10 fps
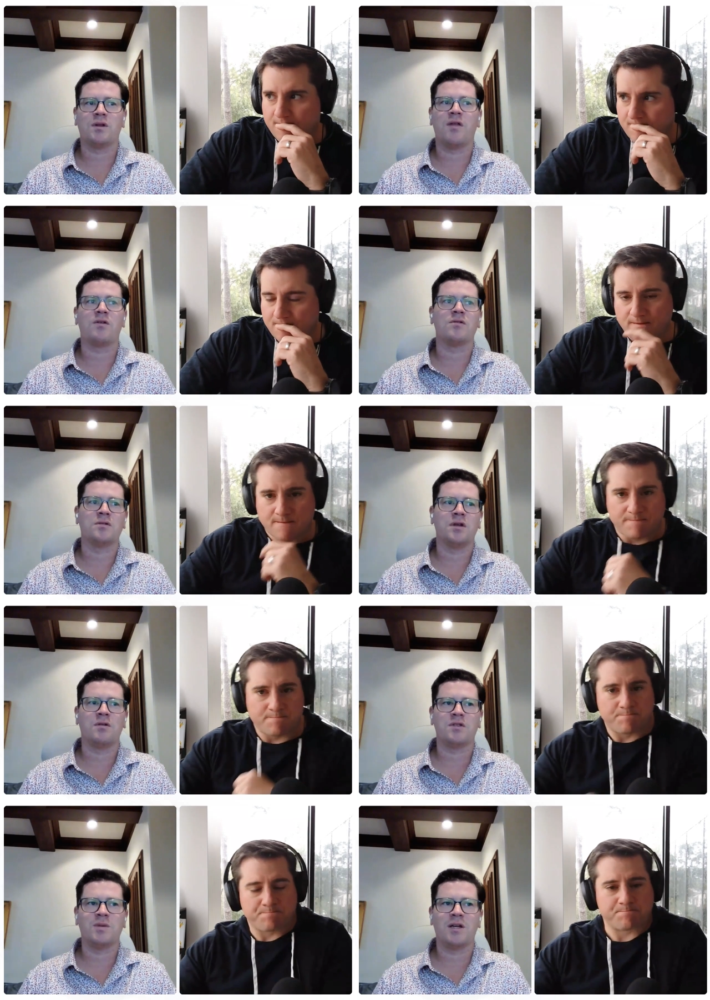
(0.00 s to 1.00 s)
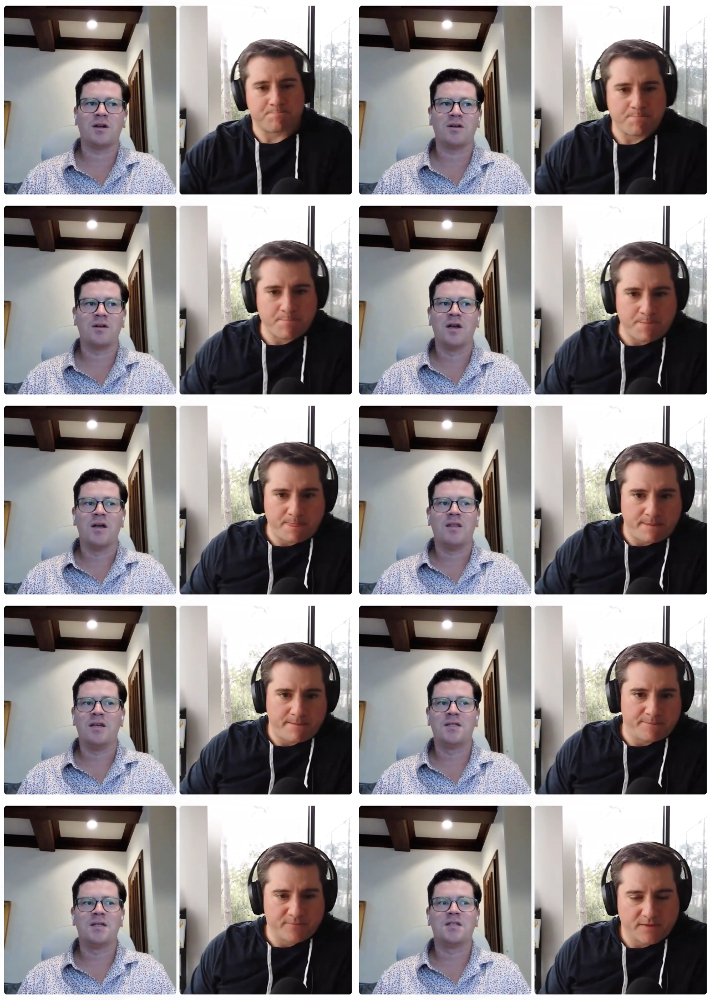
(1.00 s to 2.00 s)
Speaker 1: another, you know, semiconductor.
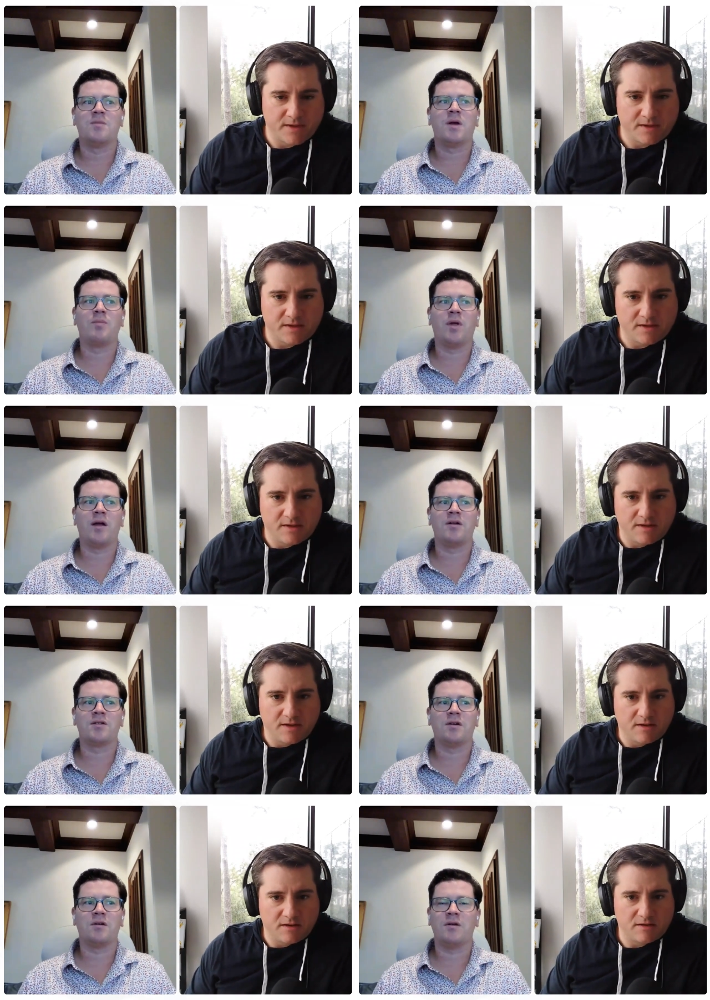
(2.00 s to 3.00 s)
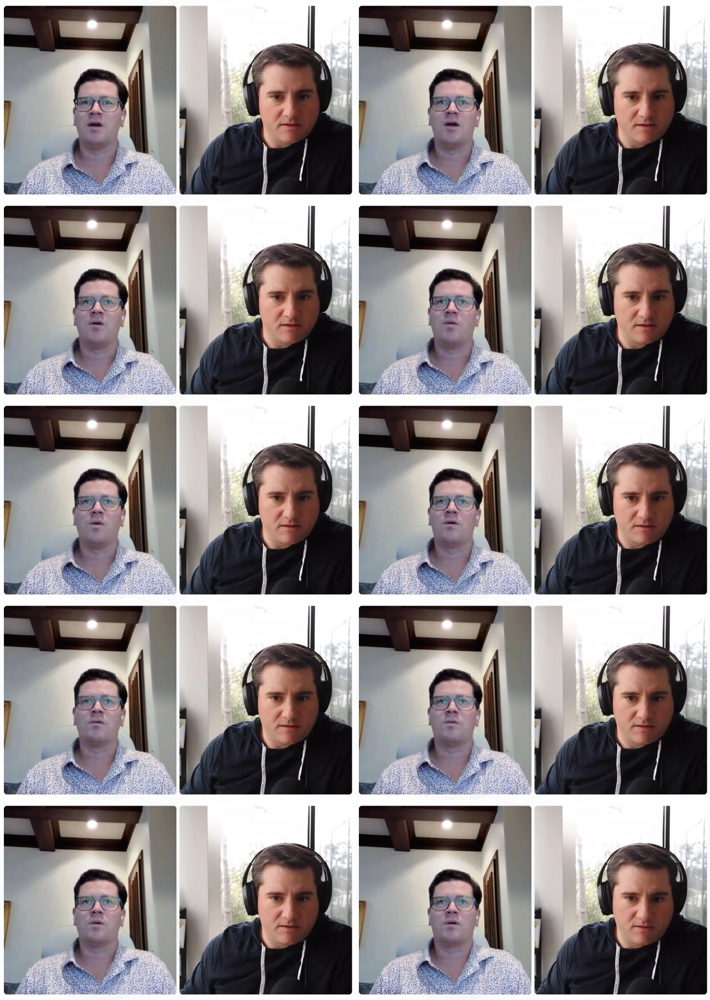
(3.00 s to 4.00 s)
This is the big players going,
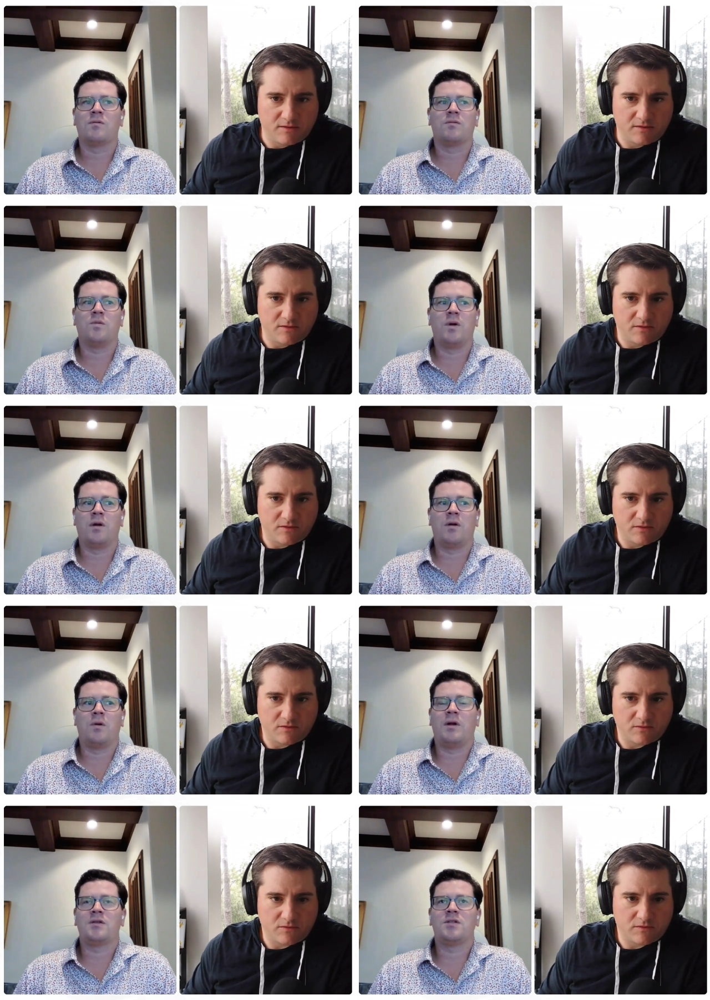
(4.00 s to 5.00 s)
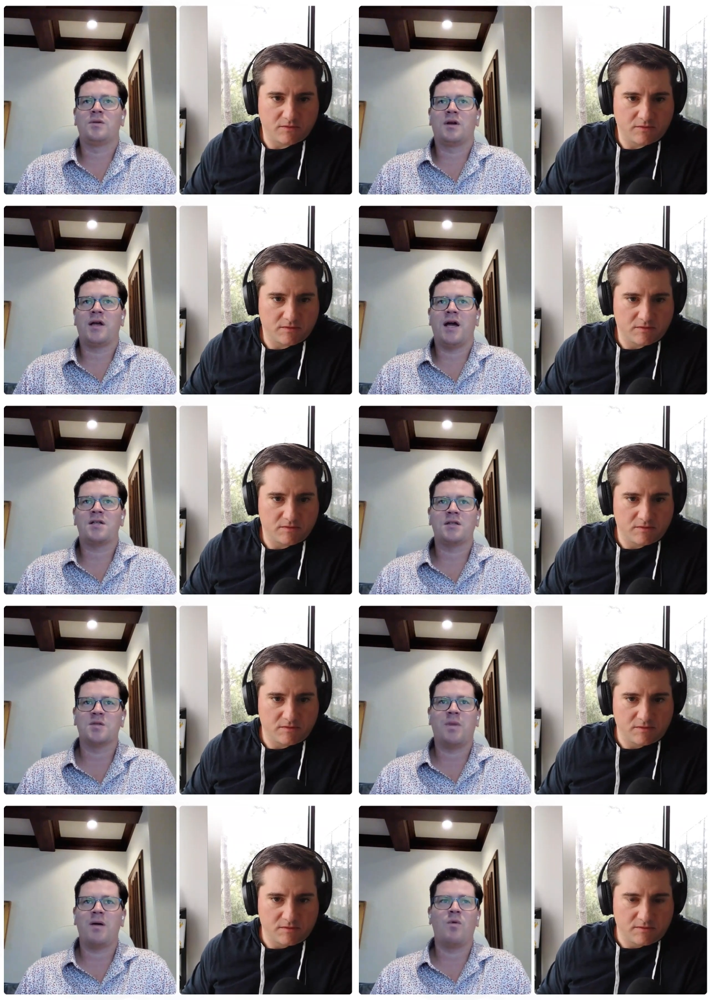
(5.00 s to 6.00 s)
we're, we're, we don't know what else to do with our cash. Let's
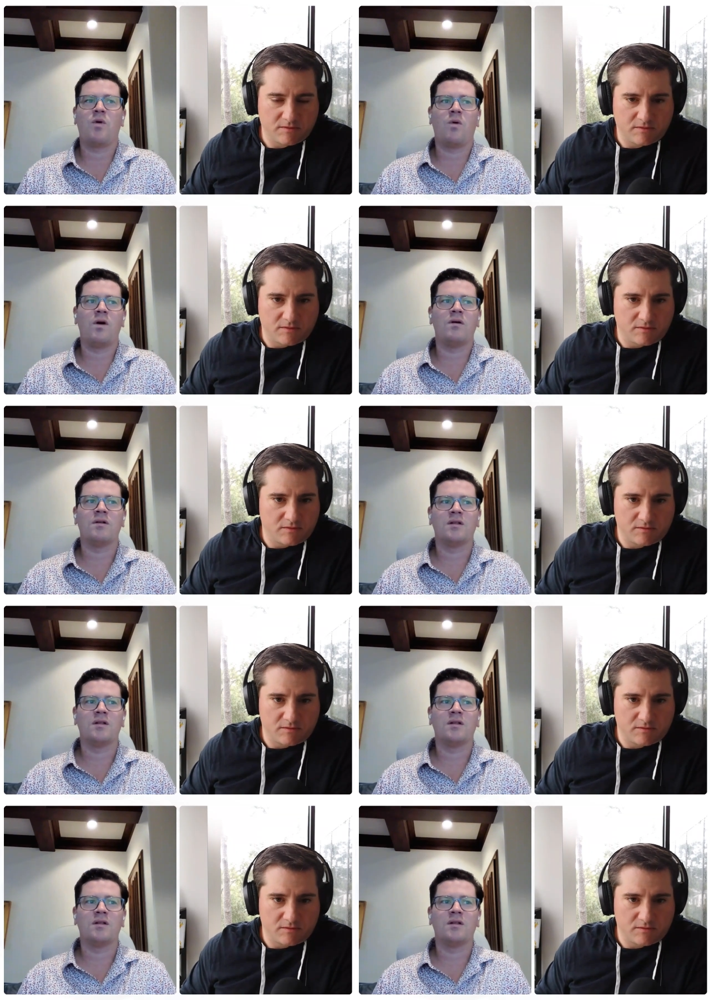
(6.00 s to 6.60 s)
buy more oil.